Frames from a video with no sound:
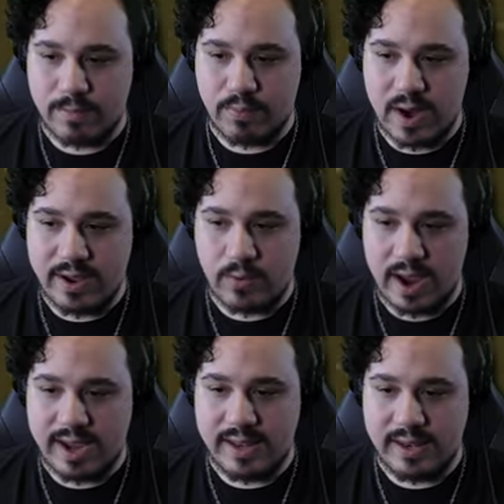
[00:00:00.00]
a break where I
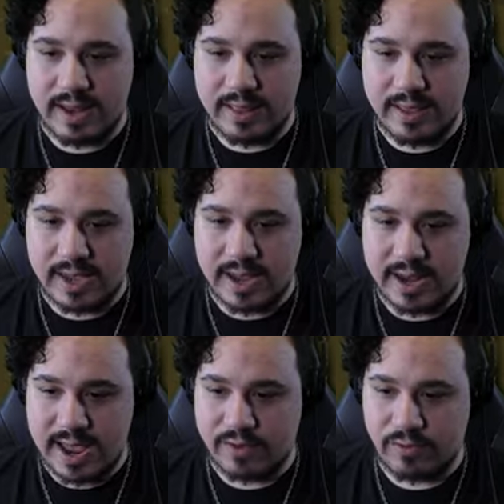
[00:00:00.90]
think I can
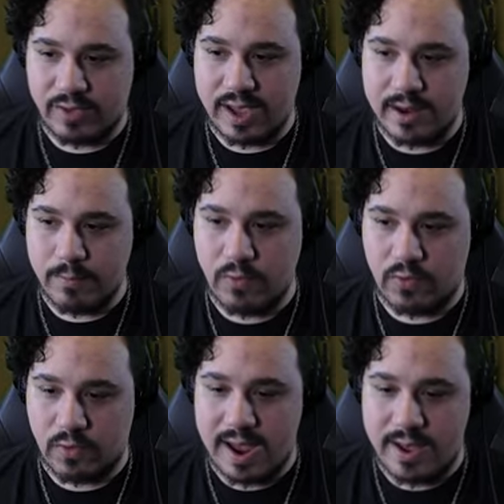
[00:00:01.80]
actually kind of move
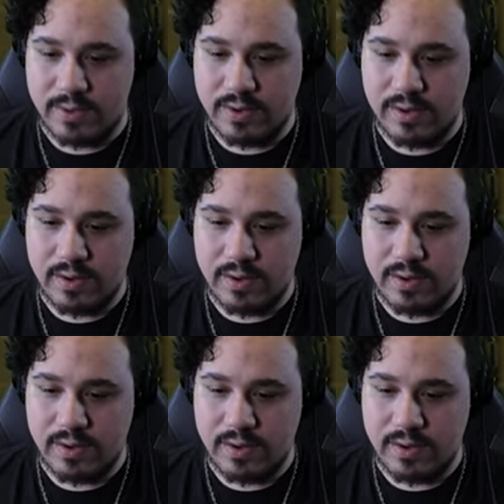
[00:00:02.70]
around